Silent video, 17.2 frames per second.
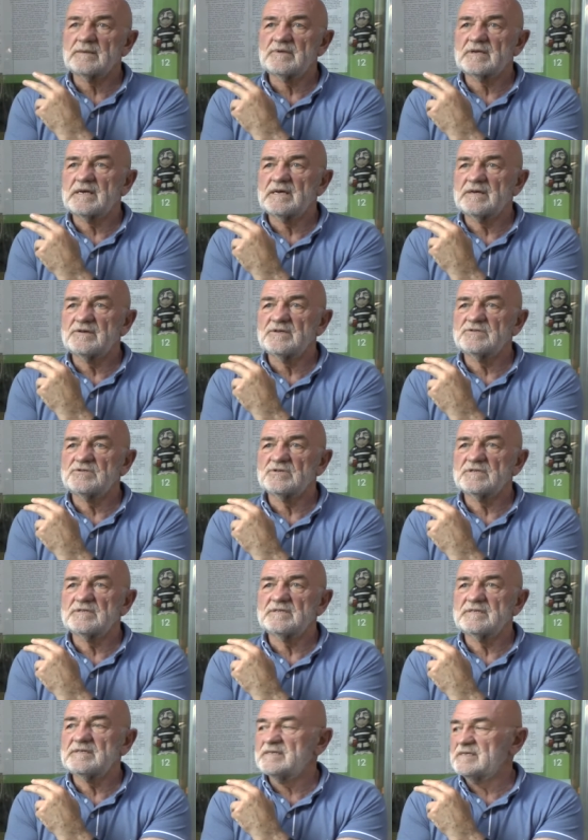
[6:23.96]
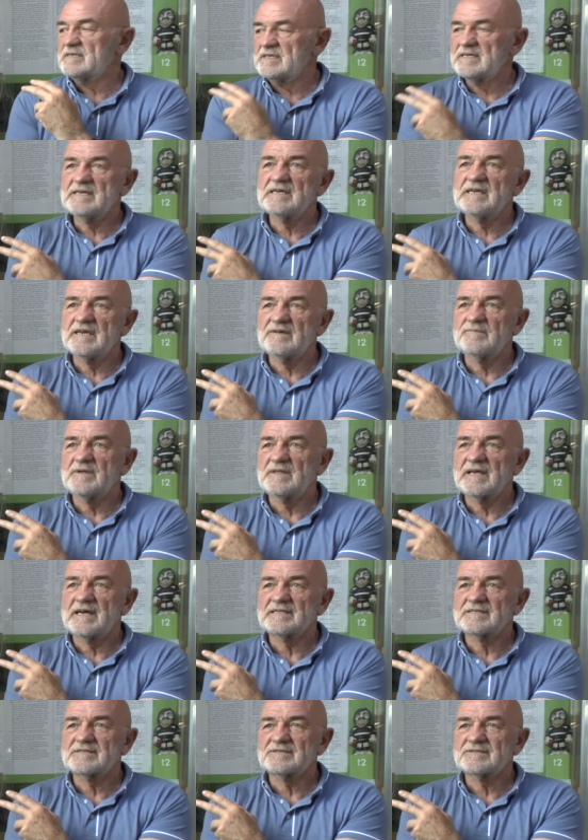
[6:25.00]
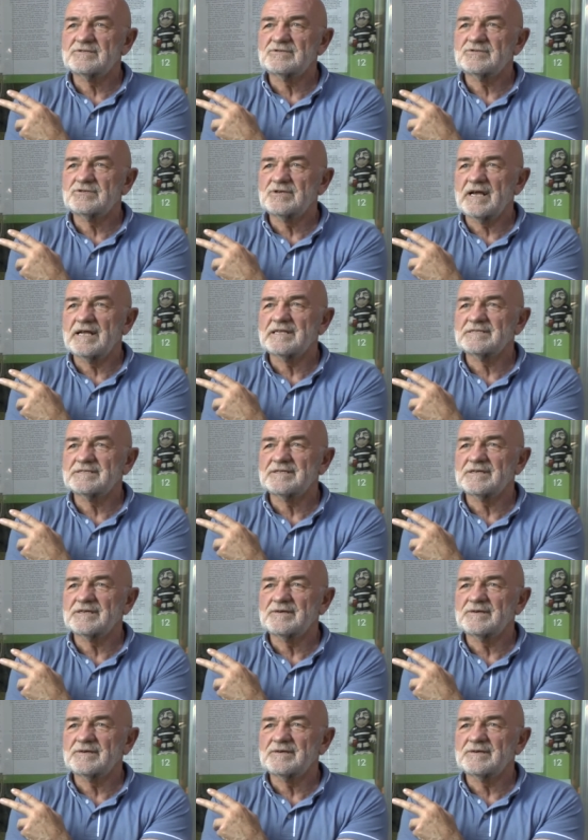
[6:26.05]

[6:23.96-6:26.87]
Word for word: up the courage and he gave me that chance to